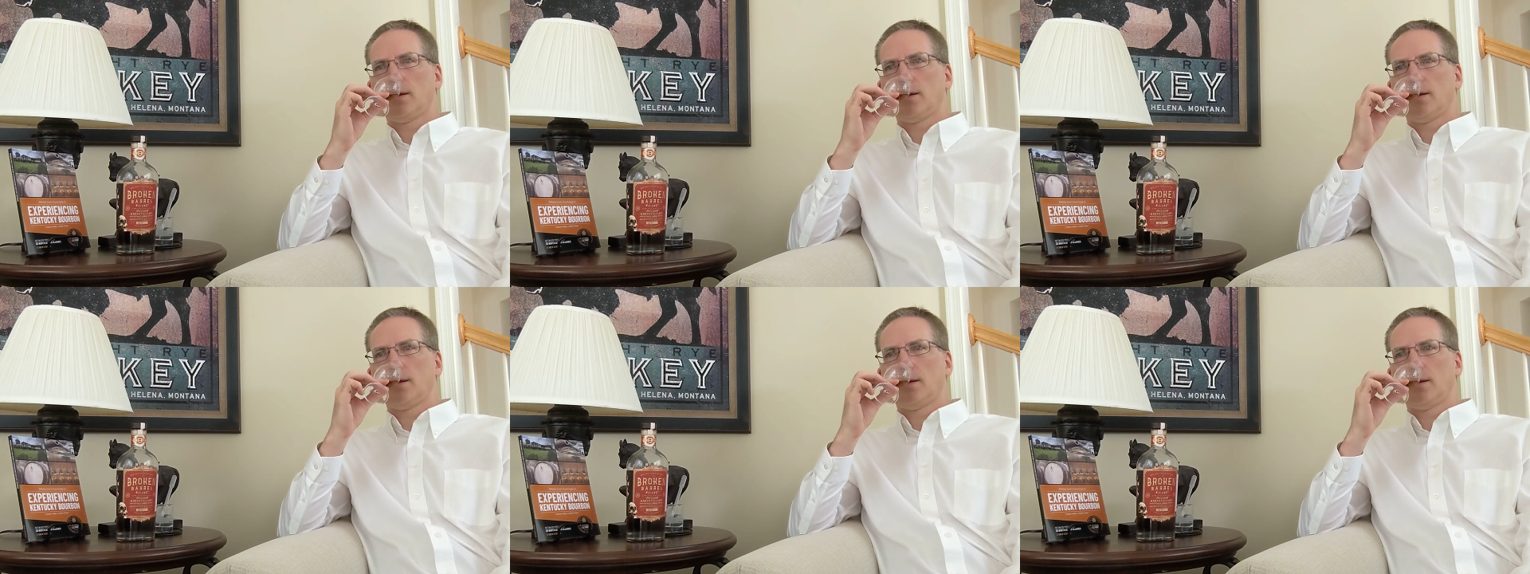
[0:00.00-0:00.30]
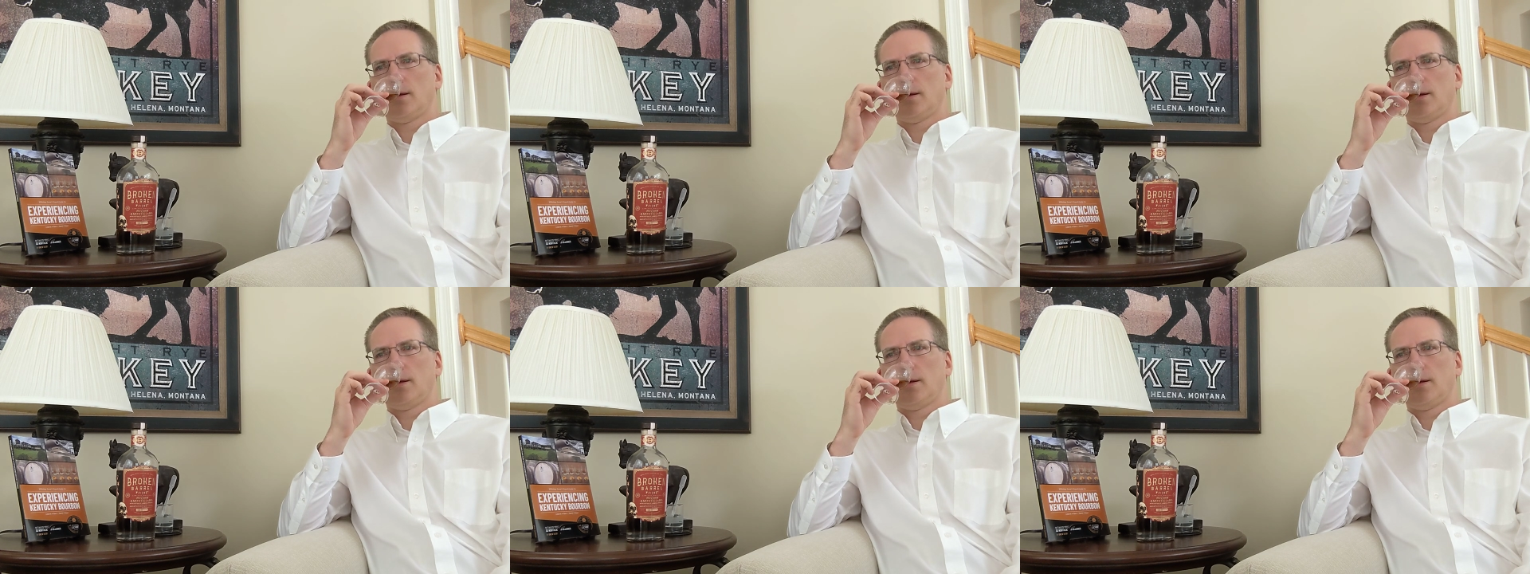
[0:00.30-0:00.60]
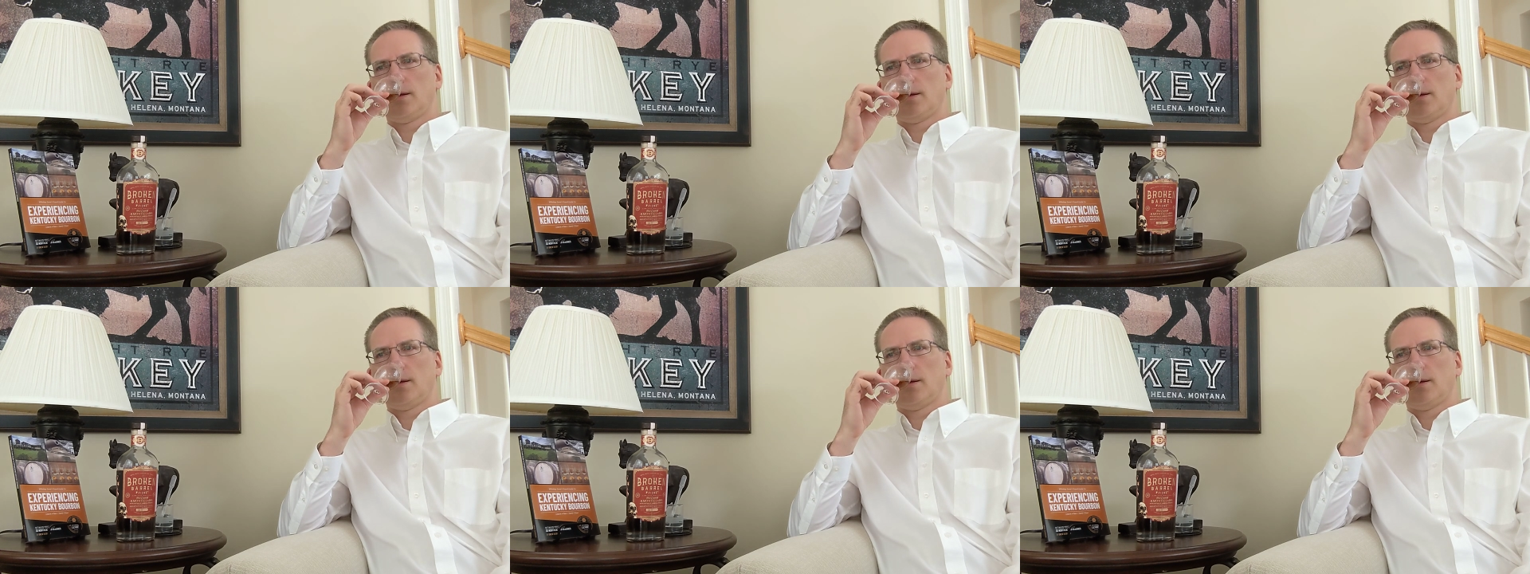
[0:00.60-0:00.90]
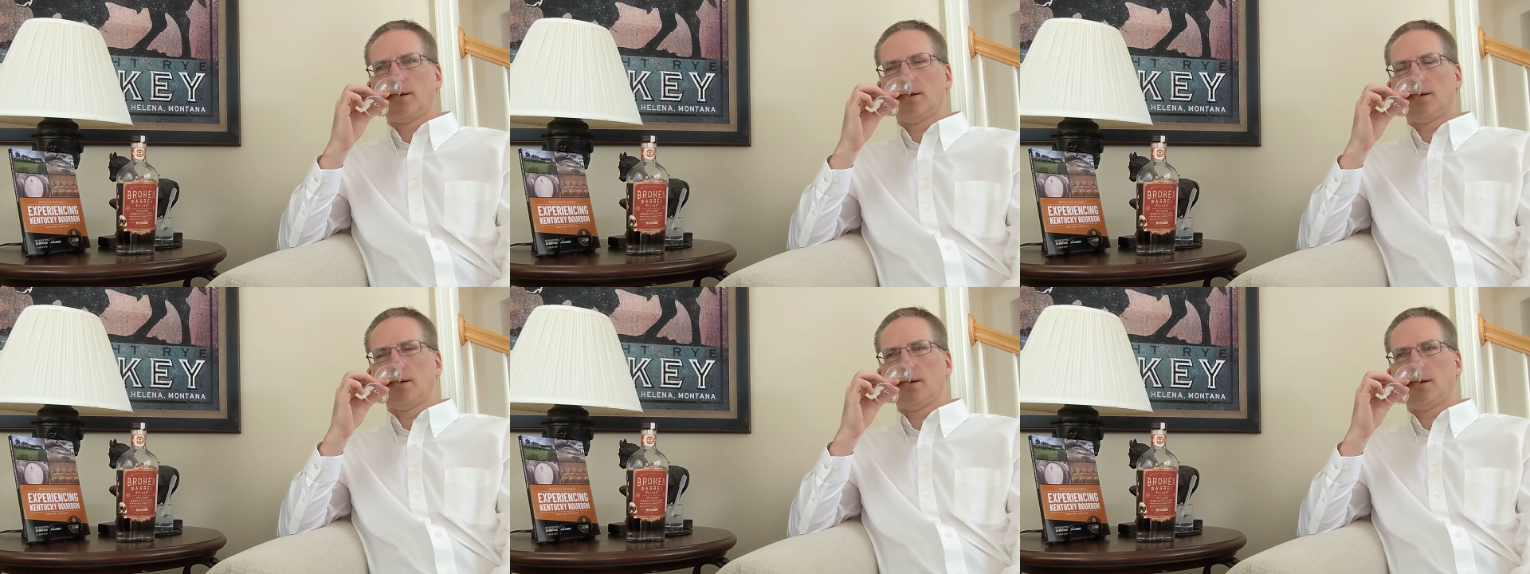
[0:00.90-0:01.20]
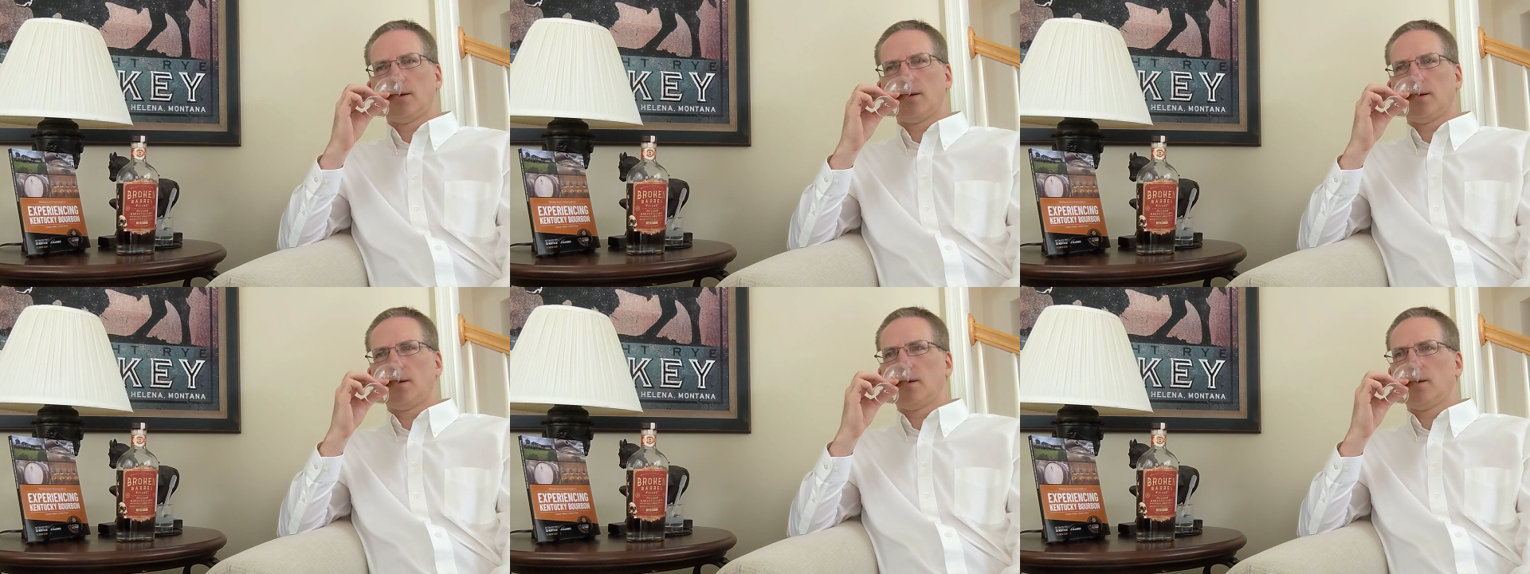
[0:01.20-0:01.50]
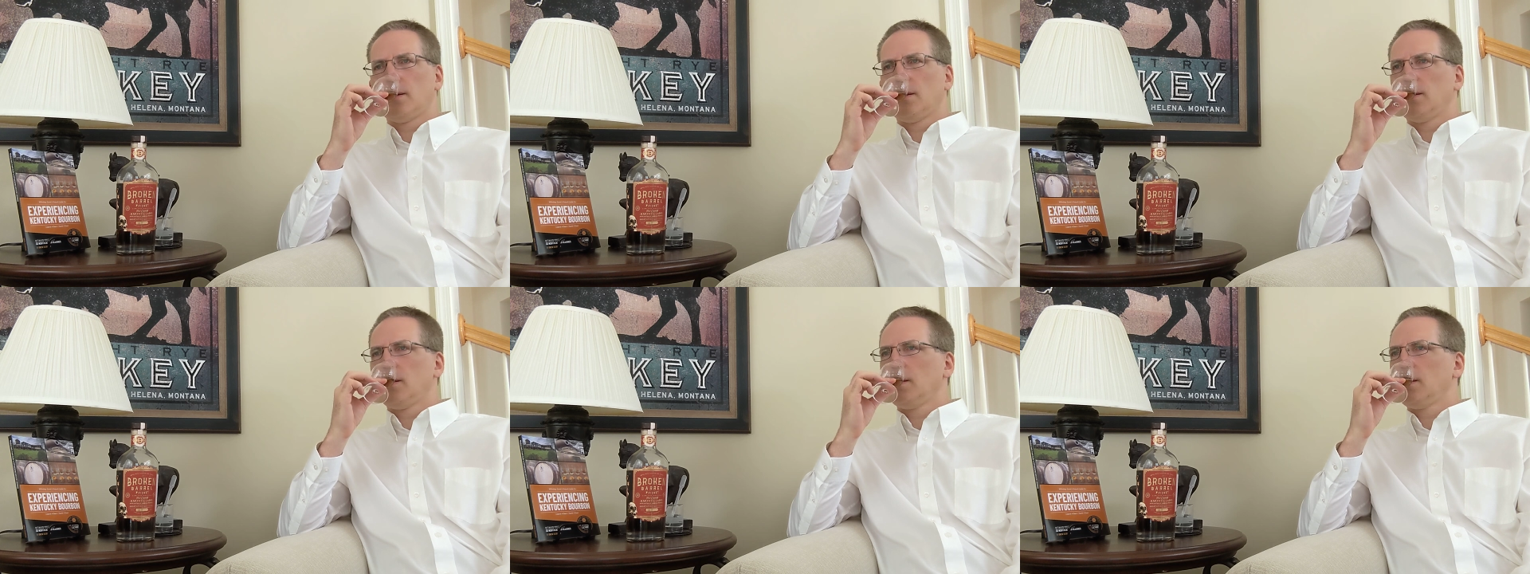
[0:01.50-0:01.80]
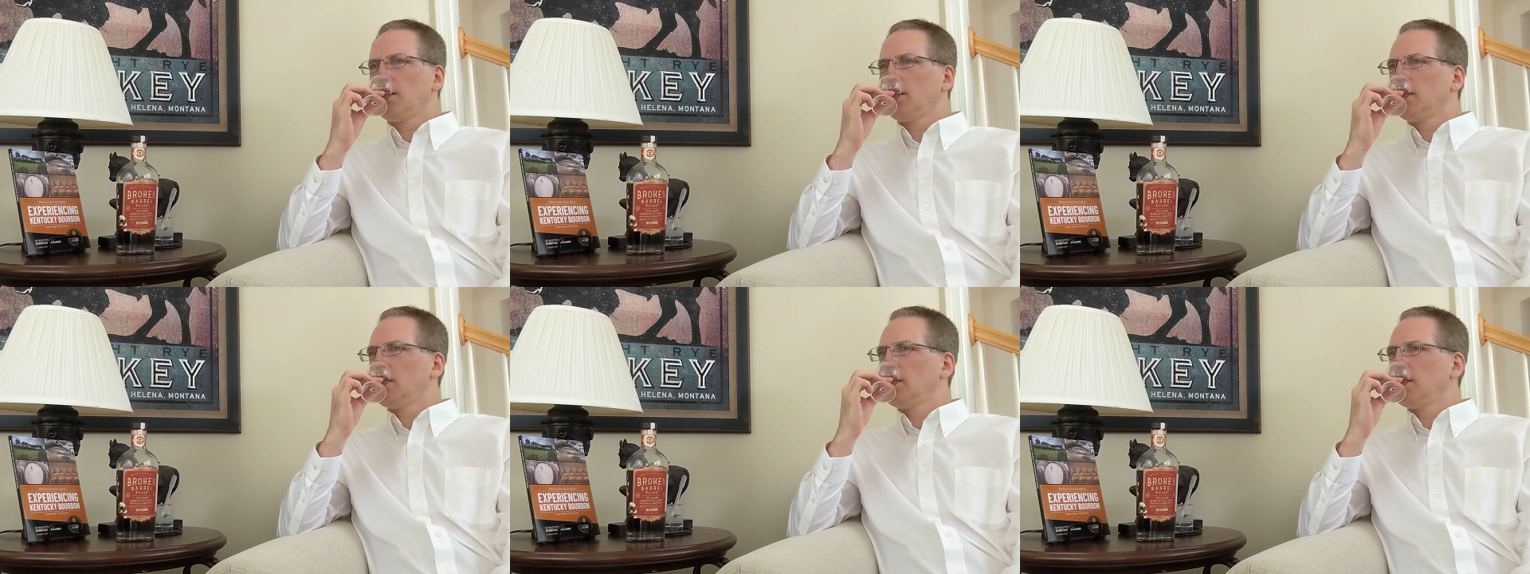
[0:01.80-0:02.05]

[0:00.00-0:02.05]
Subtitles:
Nothing is said.